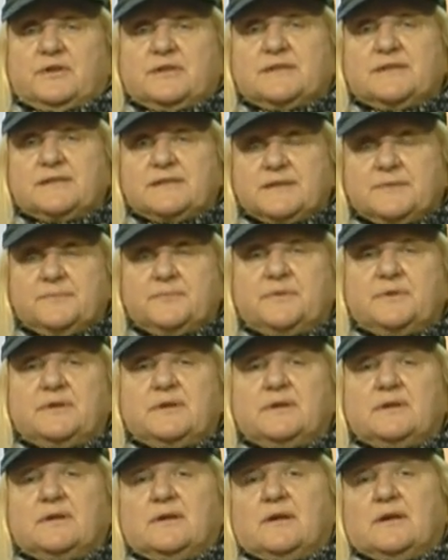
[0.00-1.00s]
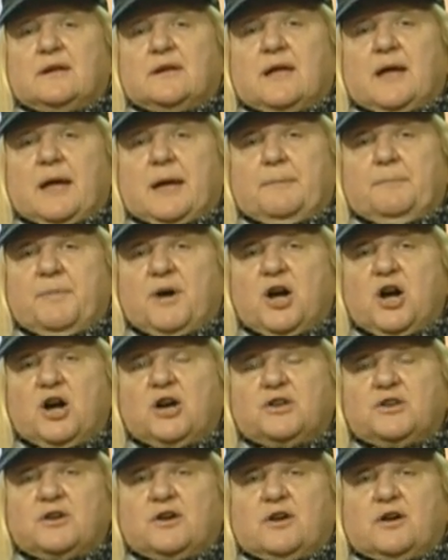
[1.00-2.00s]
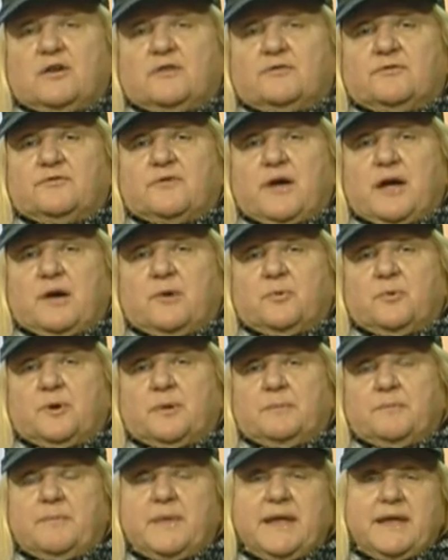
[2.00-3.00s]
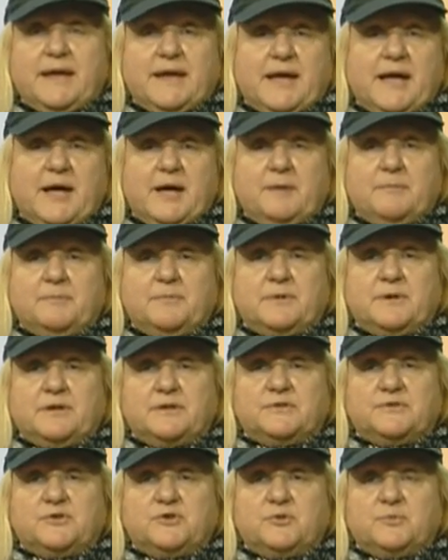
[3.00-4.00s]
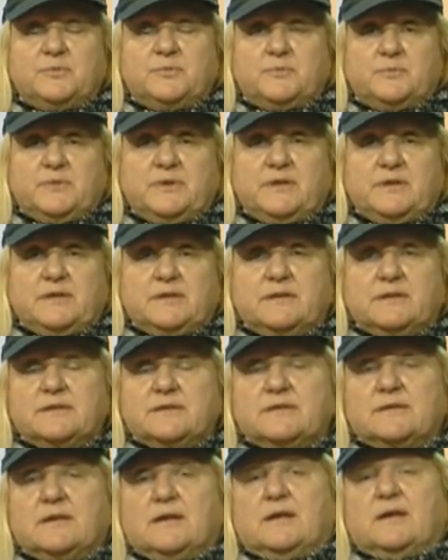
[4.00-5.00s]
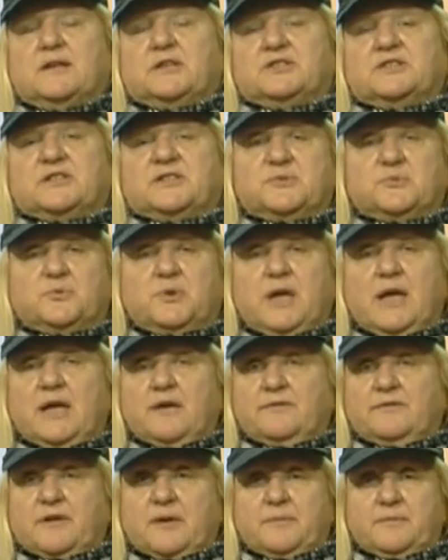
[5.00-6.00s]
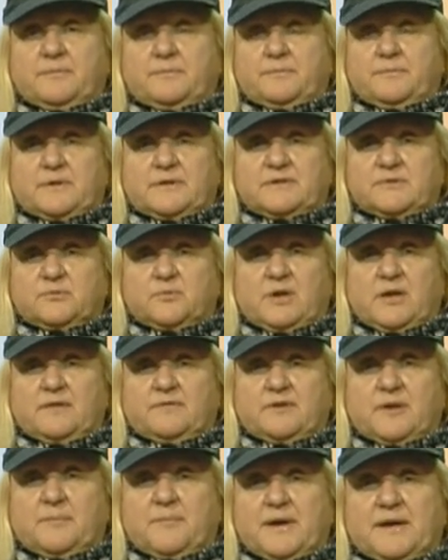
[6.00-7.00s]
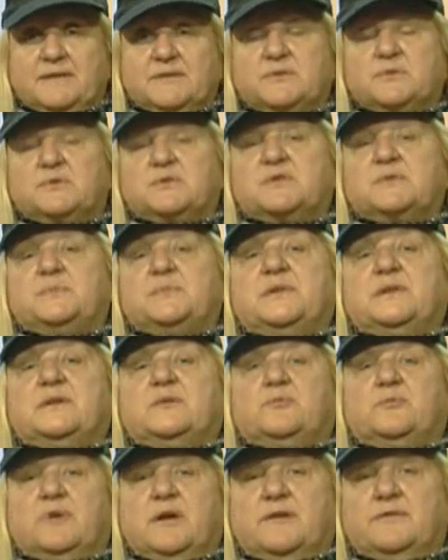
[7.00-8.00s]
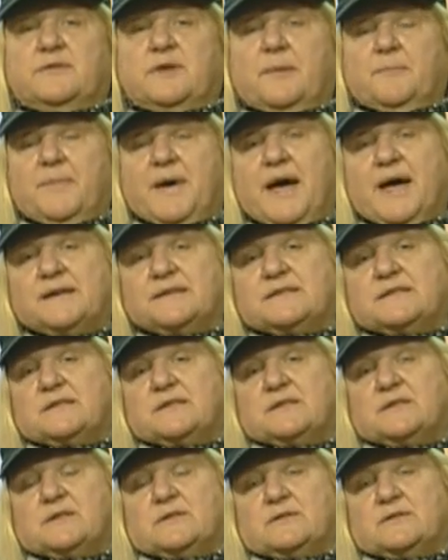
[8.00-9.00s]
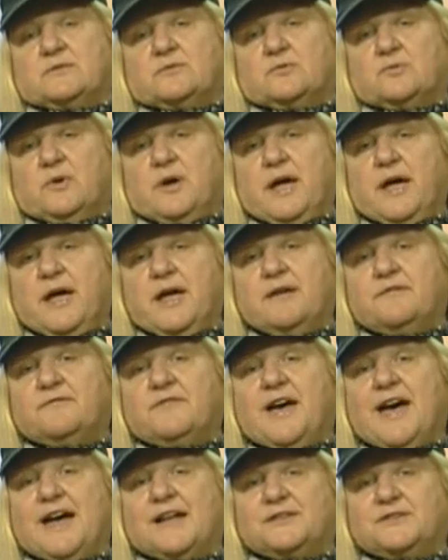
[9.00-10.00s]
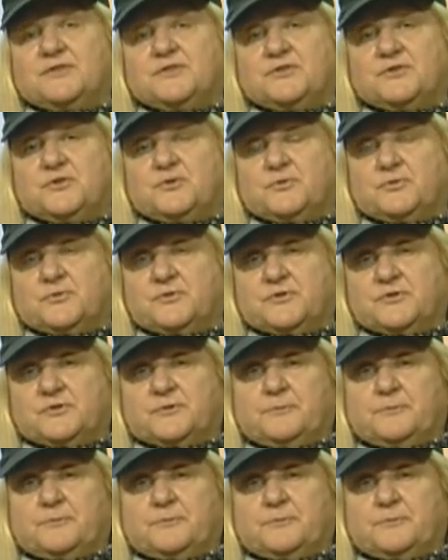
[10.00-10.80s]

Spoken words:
It's simply a part of our makeup as human beings. Just as we have capacity to speak, we have capacity to have attitudes.